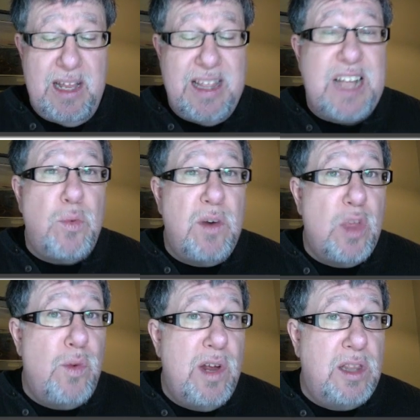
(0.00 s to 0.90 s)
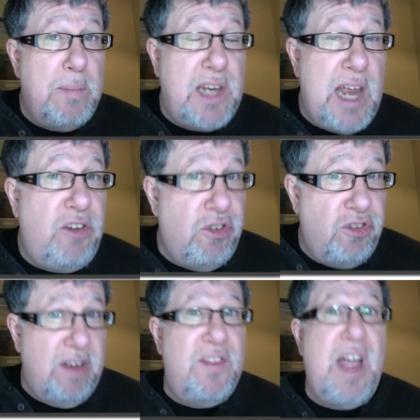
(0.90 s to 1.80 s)
And that's one of the real limitations
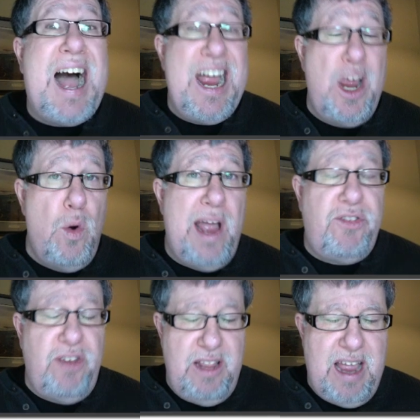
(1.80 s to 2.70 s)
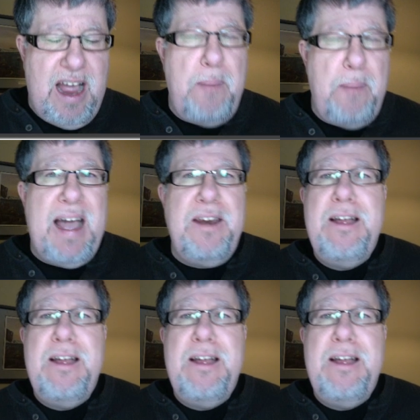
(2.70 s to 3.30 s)
of iOS and the iPad.